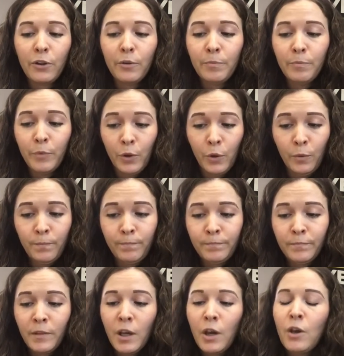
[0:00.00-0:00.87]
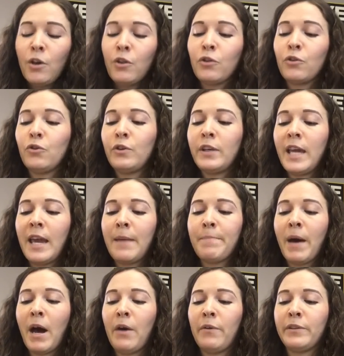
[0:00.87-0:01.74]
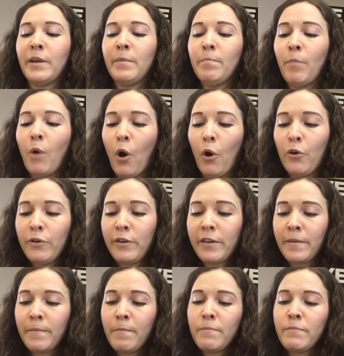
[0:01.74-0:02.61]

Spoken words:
the Moon, 38 pounds on Mars,